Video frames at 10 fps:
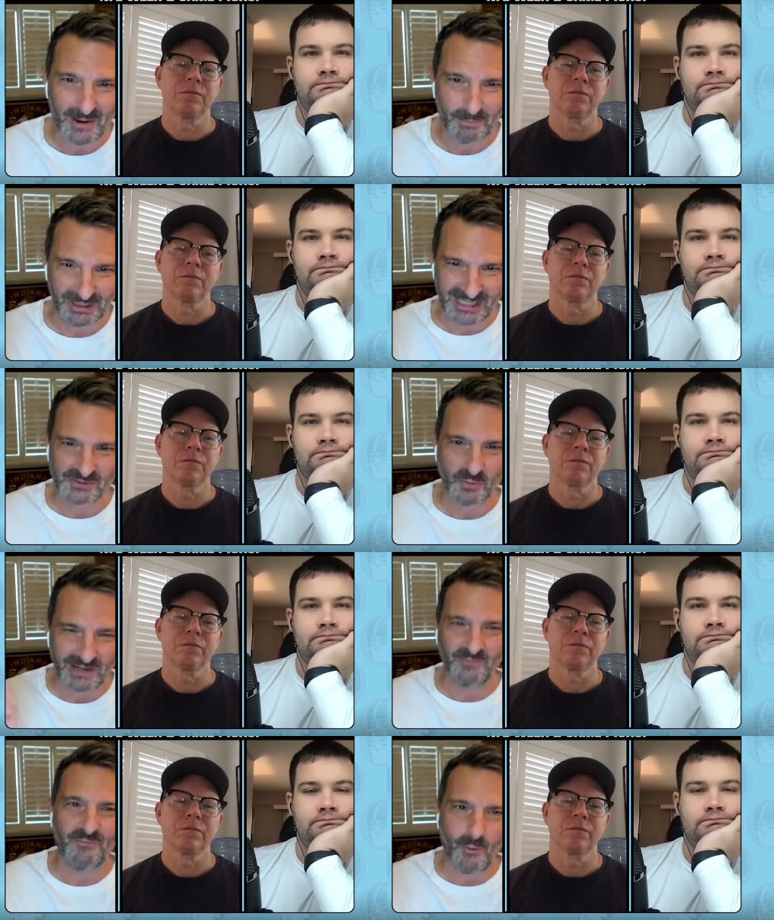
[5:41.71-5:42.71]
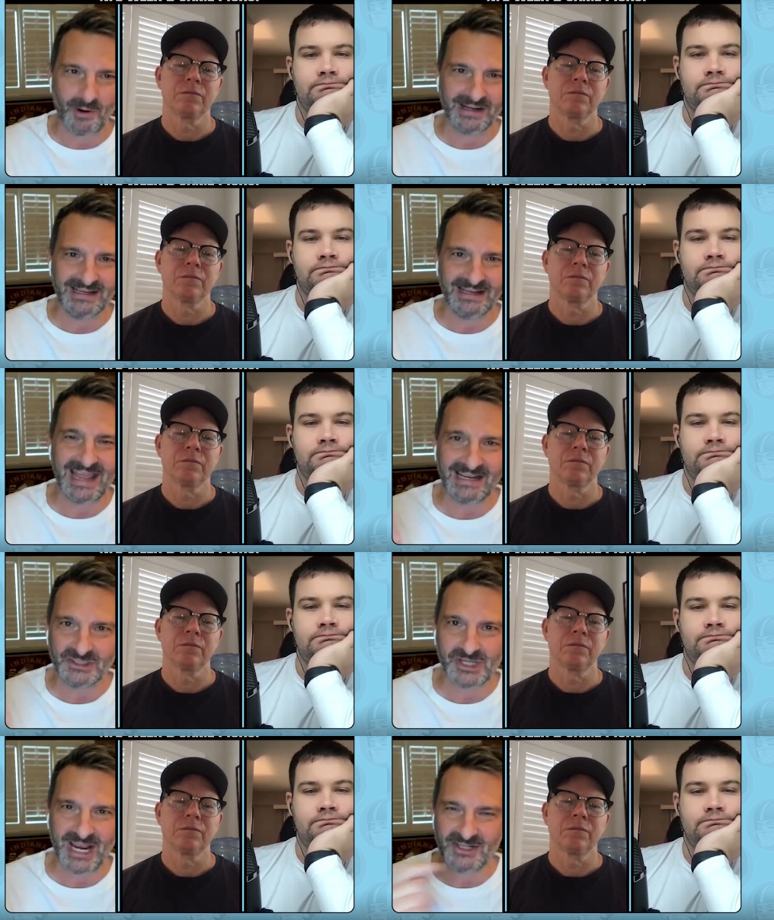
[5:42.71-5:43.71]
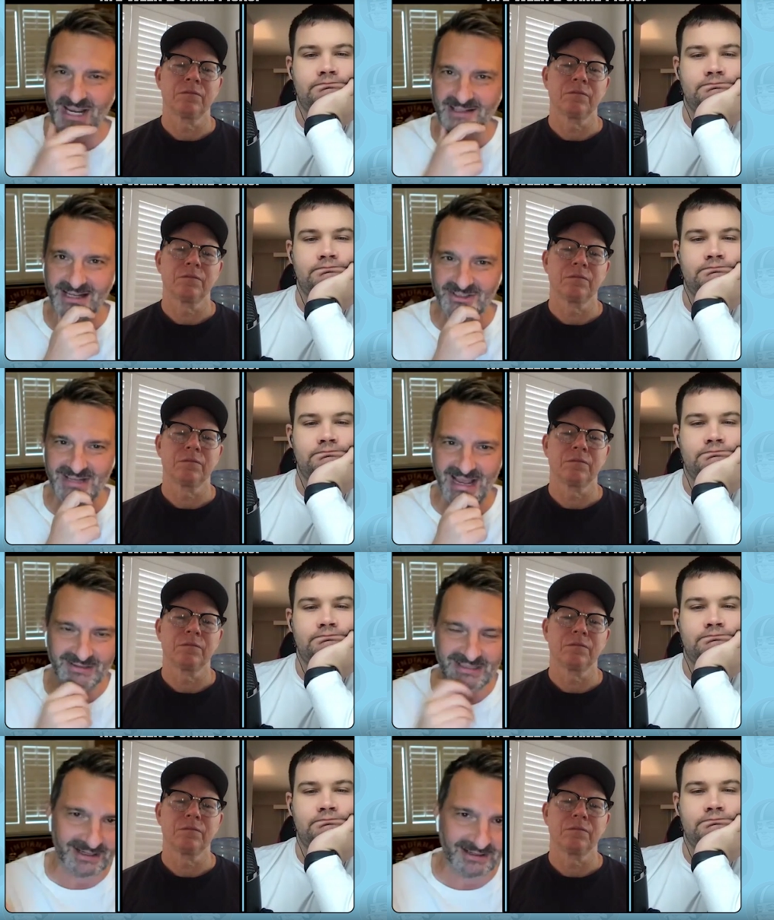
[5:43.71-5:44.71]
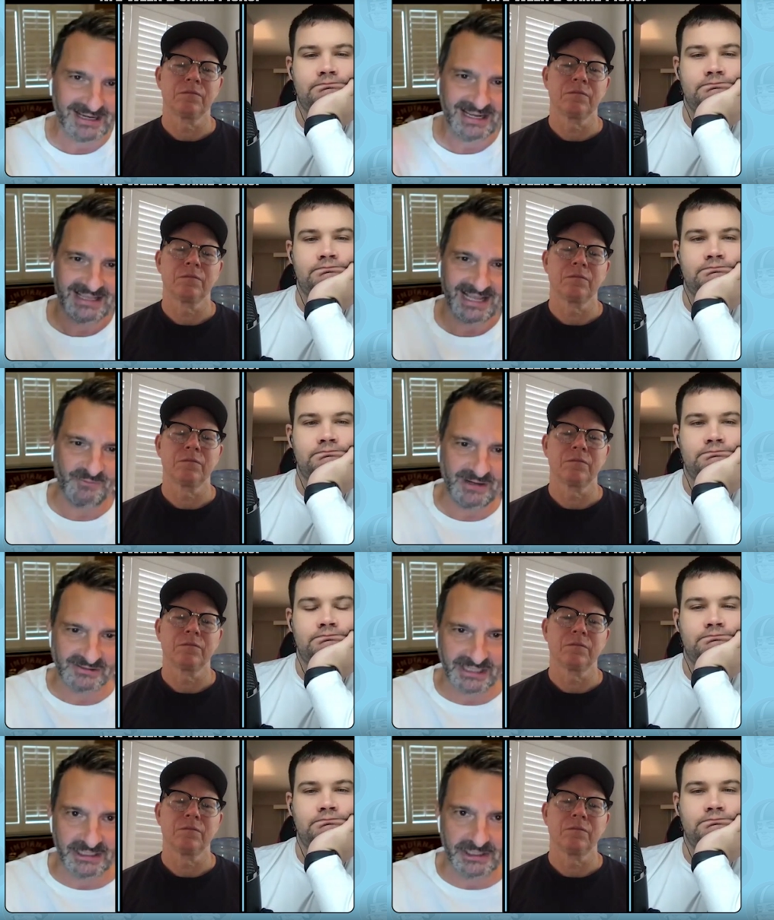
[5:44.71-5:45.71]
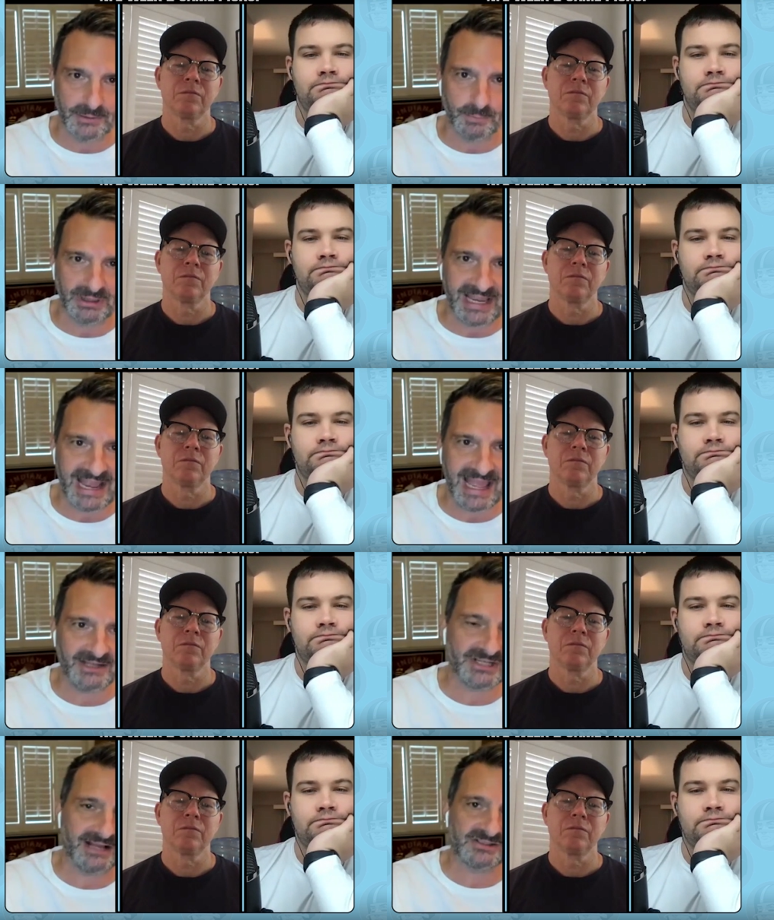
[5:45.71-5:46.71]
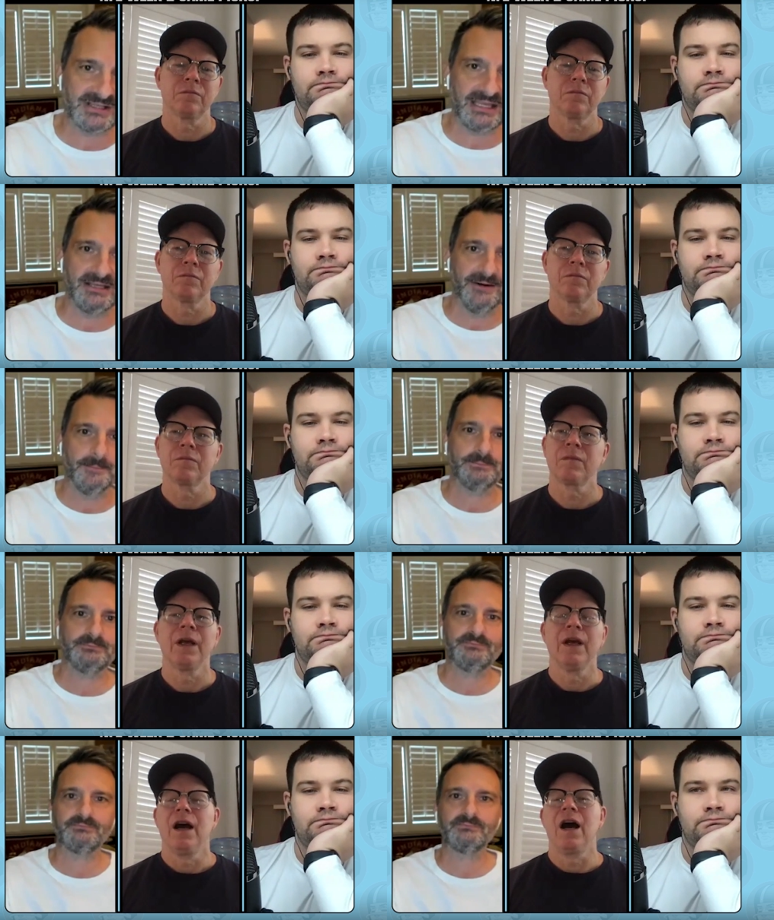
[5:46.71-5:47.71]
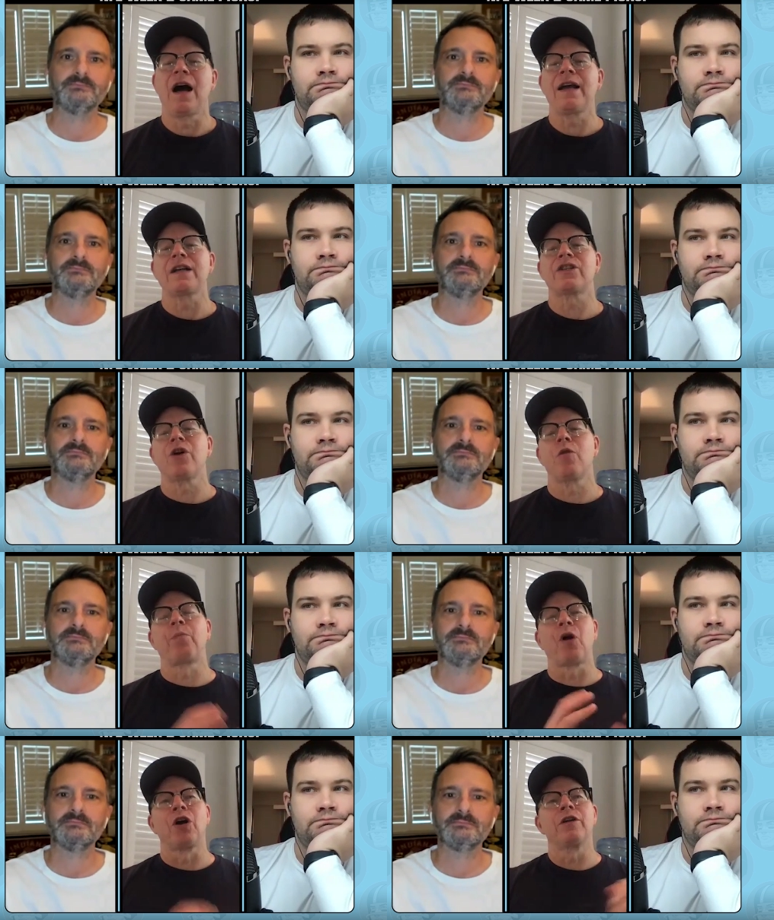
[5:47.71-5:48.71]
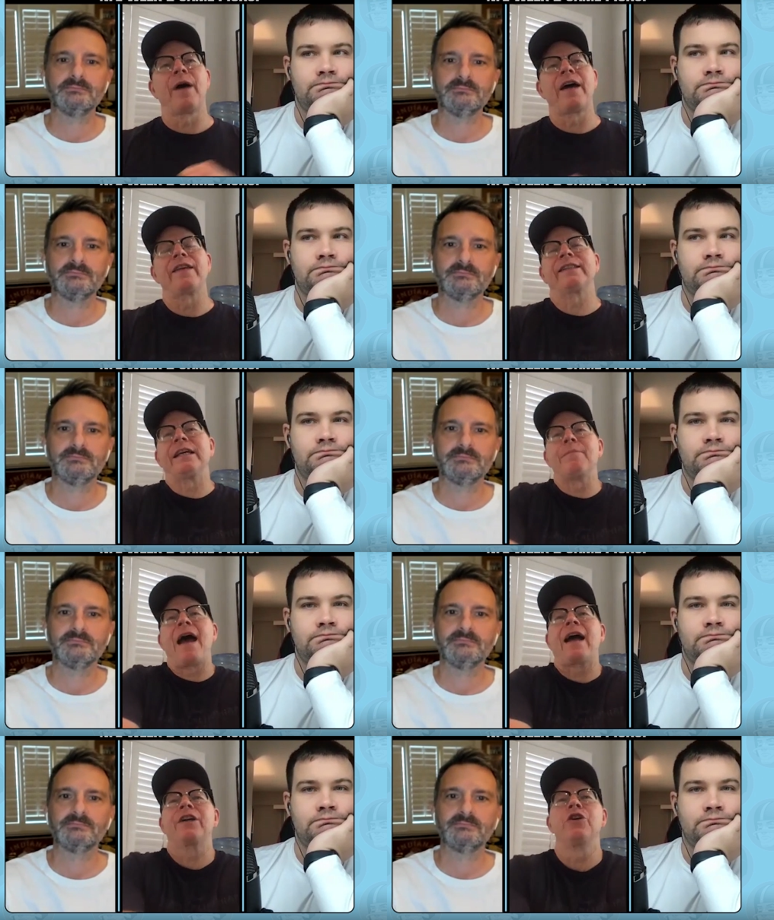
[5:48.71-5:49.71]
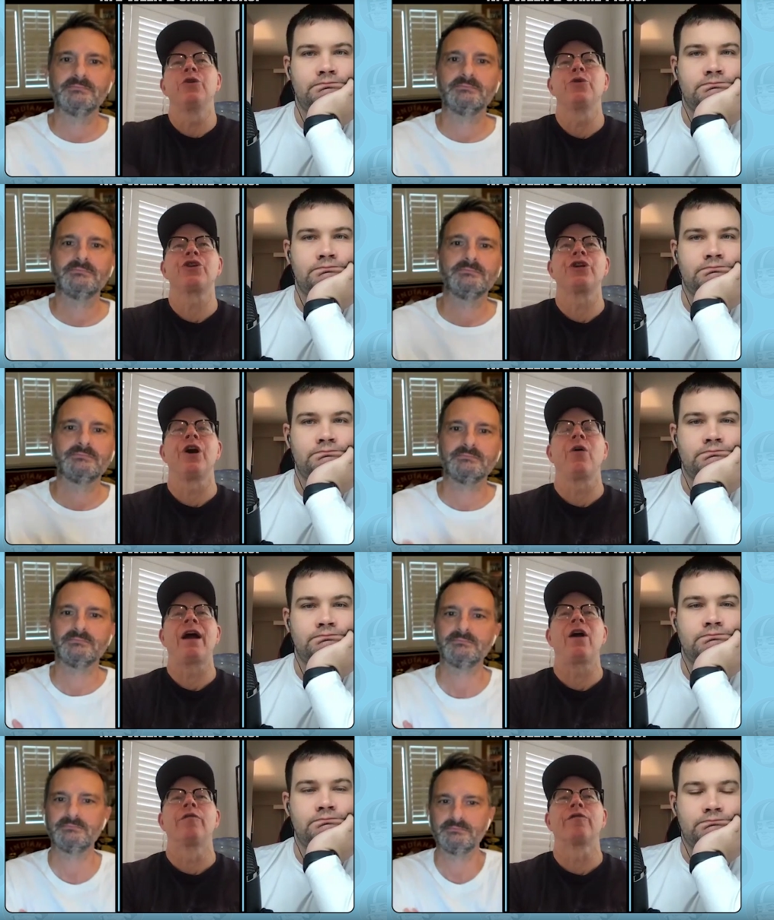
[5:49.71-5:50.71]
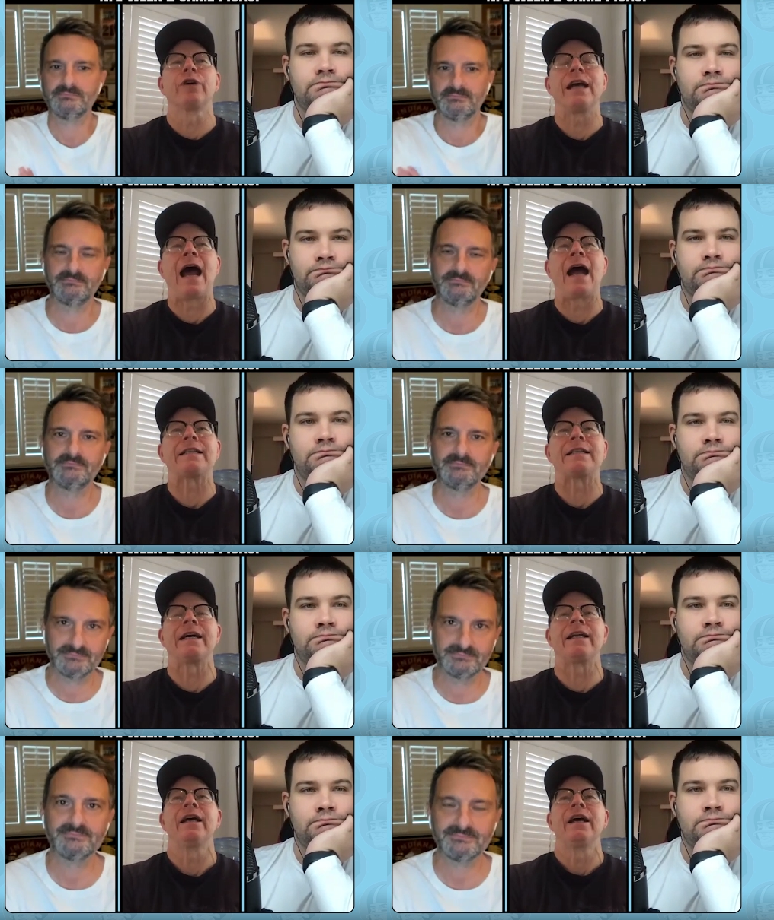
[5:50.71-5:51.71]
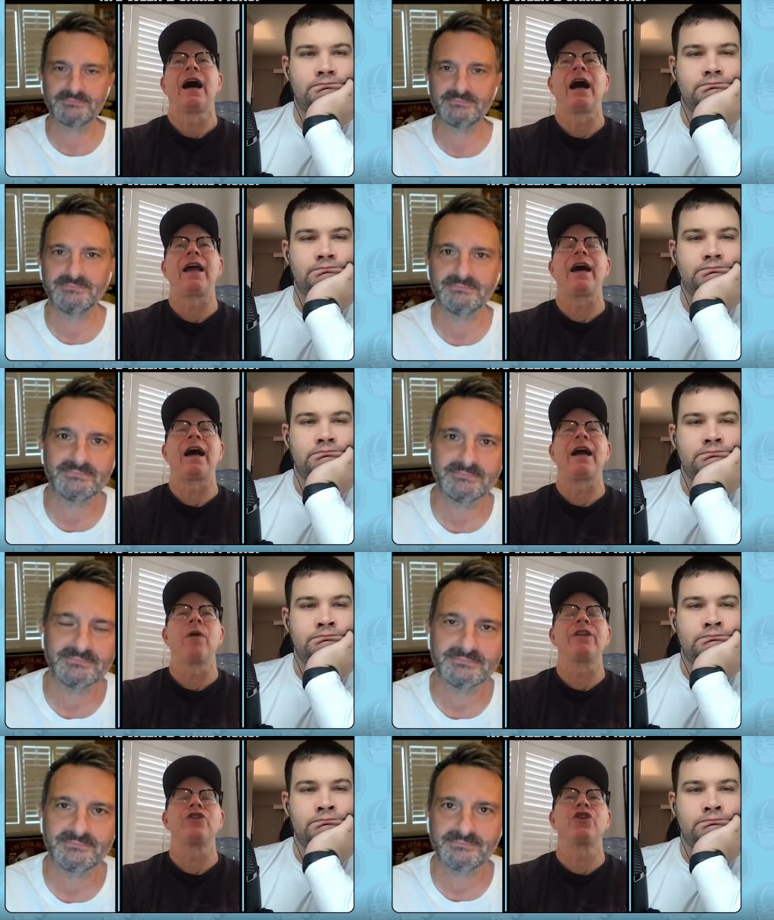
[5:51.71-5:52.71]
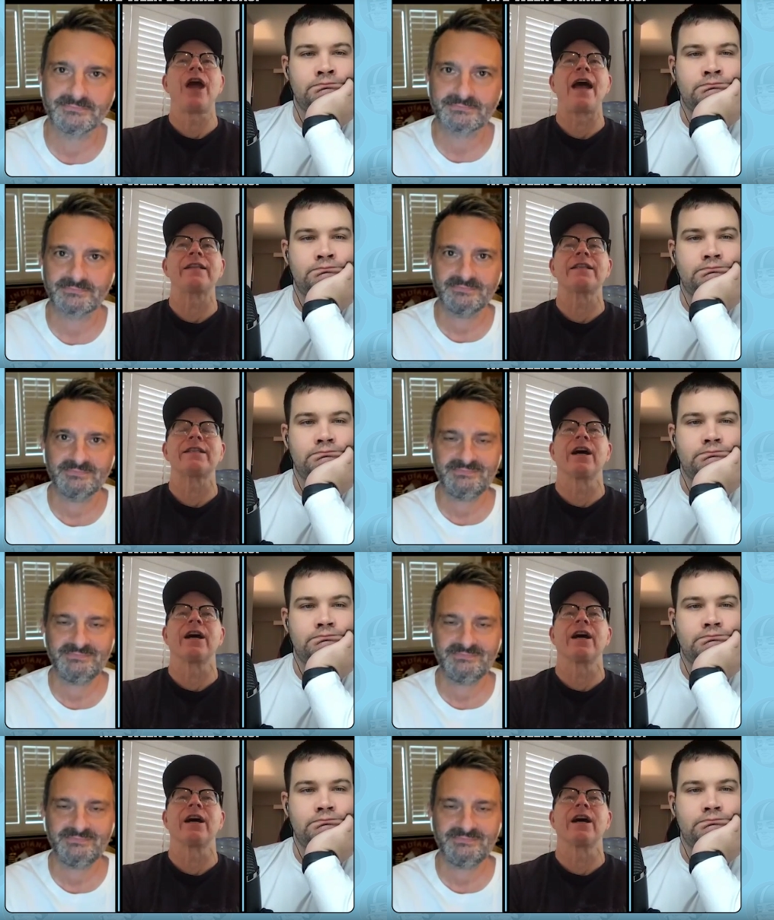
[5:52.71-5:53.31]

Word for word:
Speaker 1: plus 140 to get a JJ touchdown here. That feels like a good play. Hench, how say you?
Speaker 2: Uh, I got so burned by the CMAC news. You know, I overreacted. I I went Jets